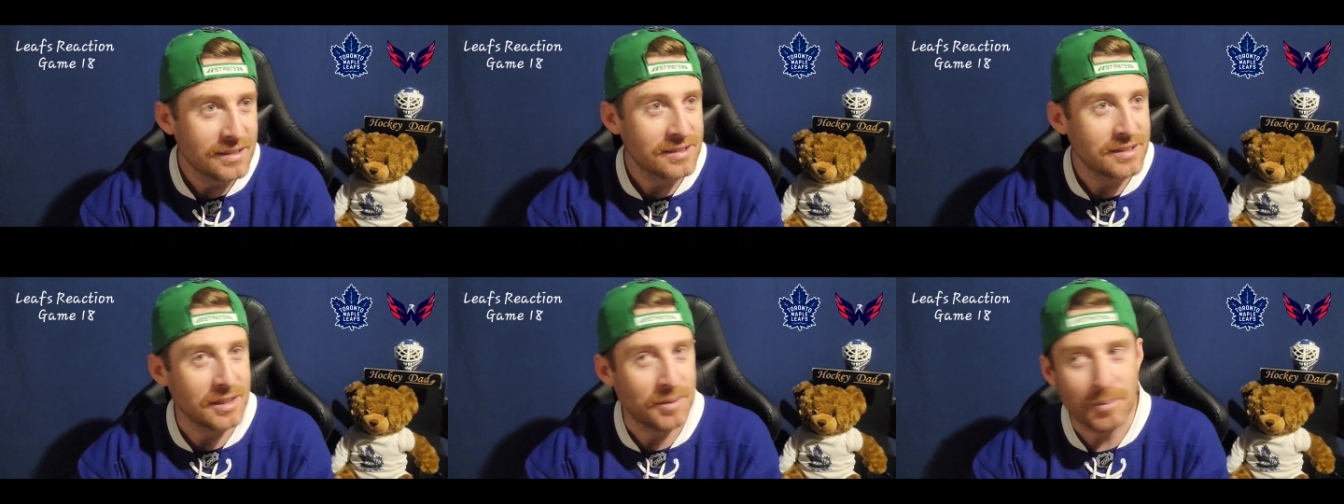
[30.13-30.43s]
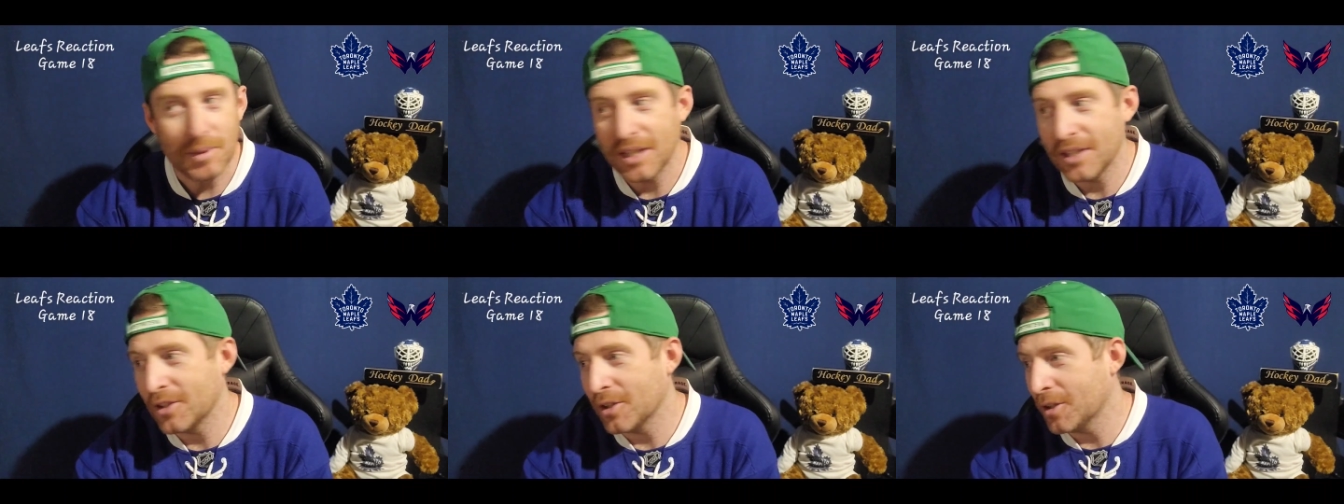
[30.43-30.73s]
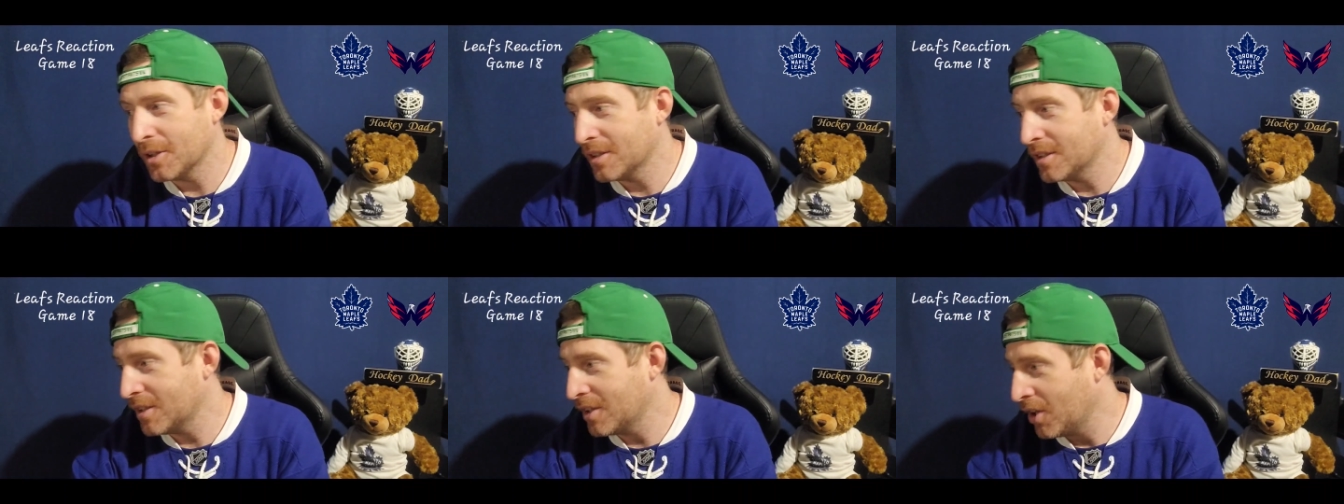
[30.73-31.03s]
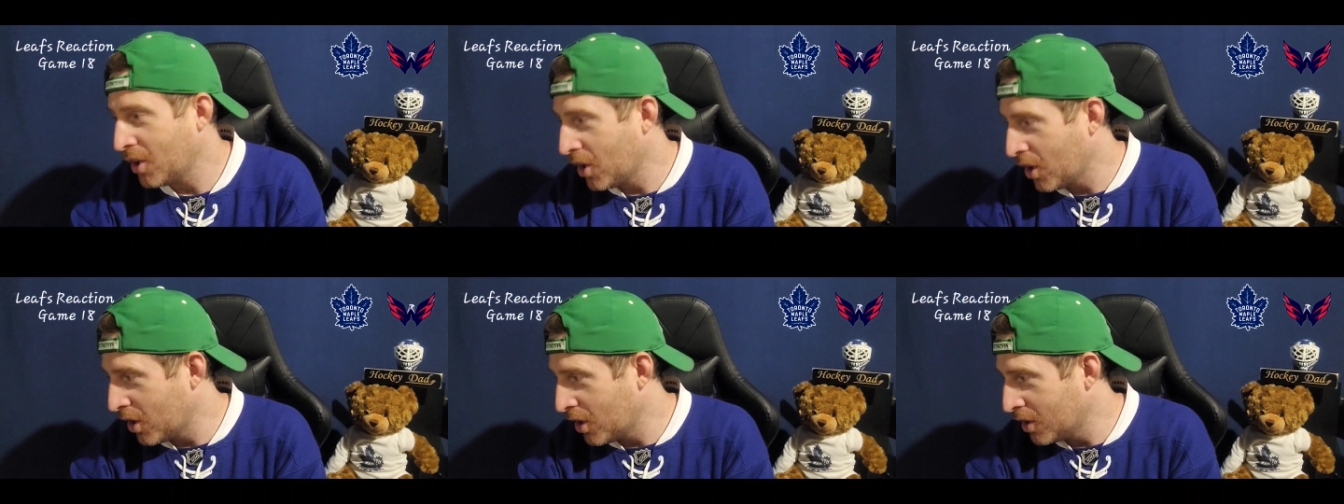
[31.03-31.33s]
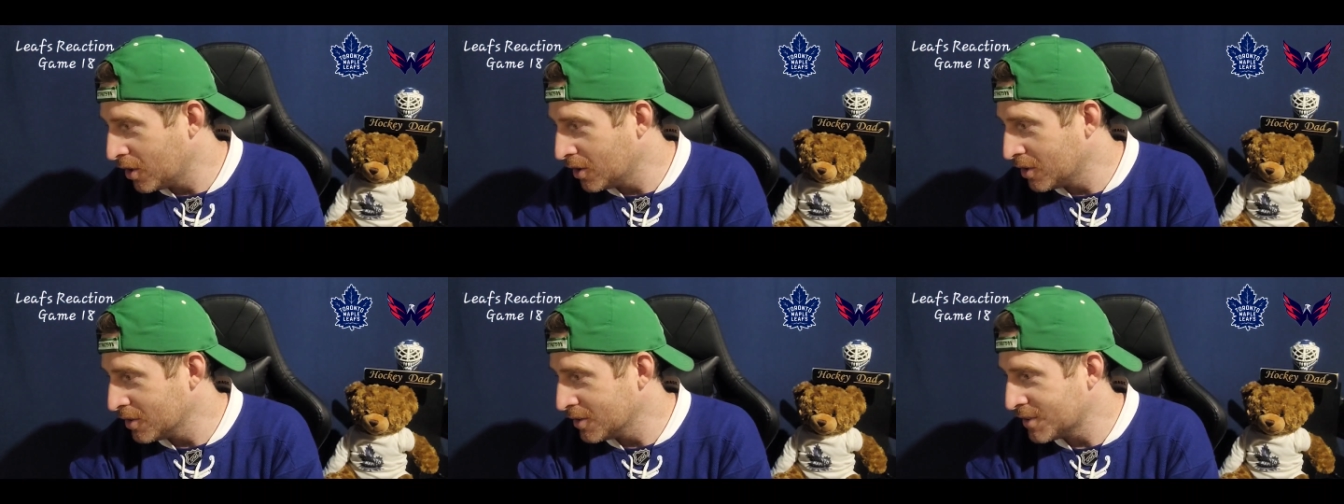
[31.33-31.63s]
some other
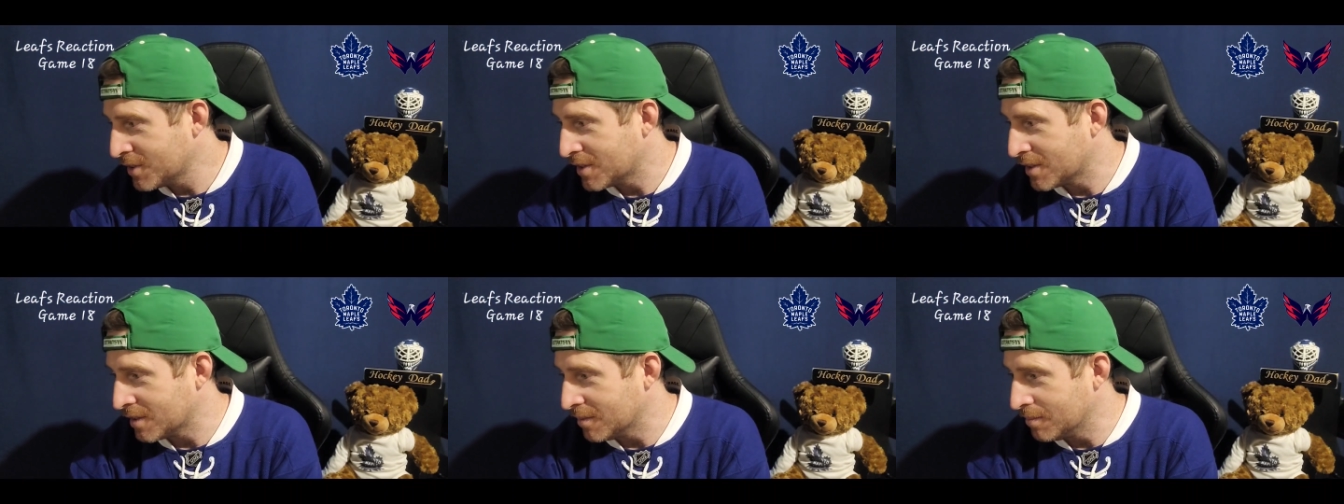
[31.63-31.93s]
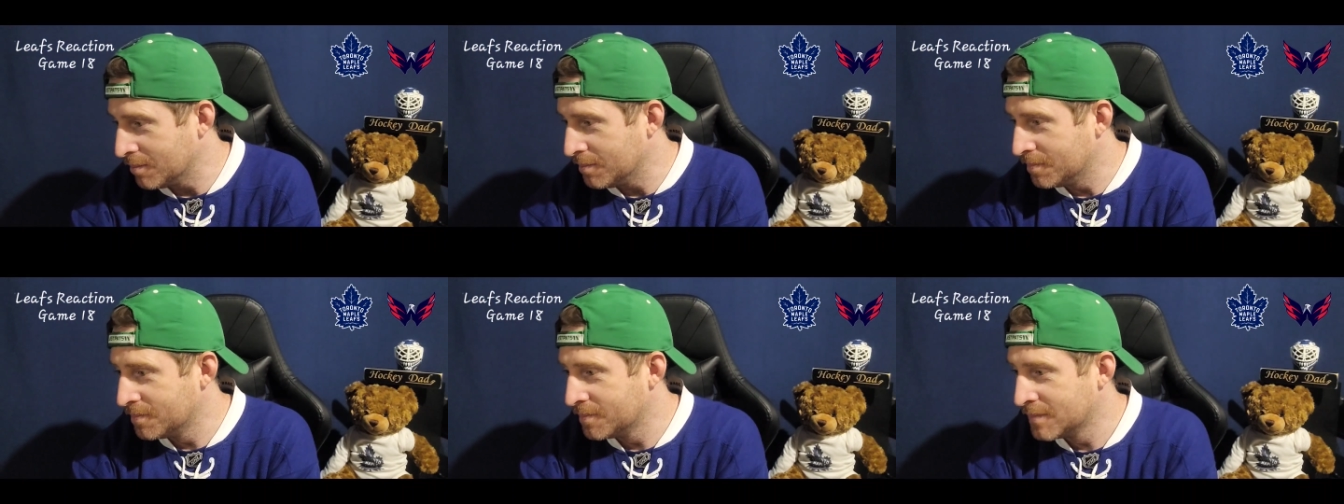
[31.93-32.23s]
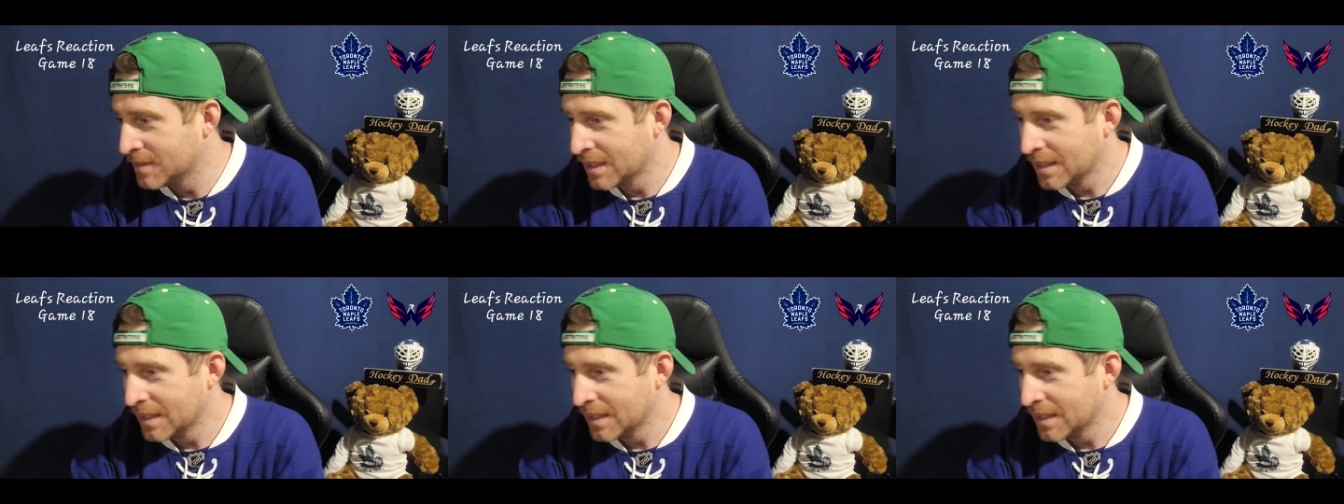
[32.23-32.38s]
calls, some